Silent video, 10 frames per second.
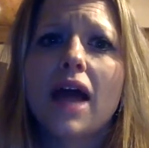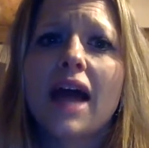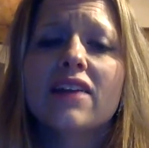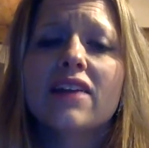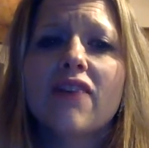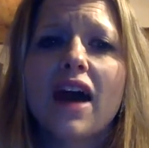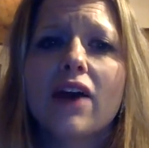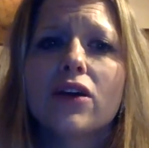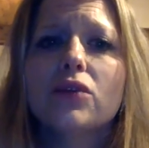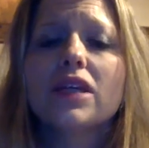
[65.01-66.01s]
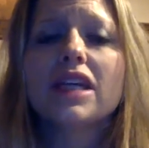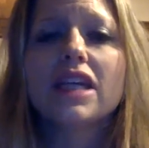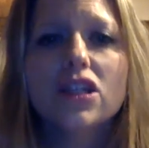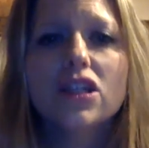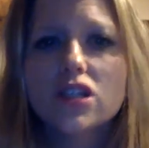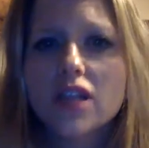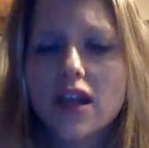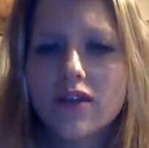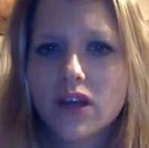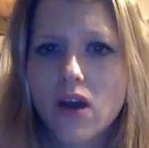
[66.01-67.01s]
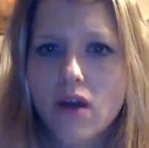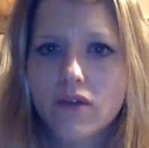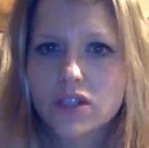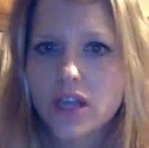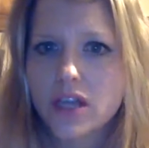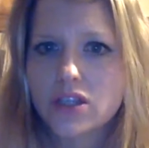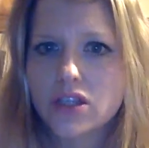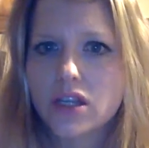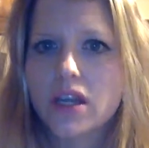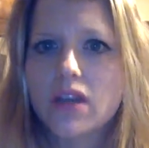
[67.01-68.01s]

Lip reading: adding value to each and every conversation.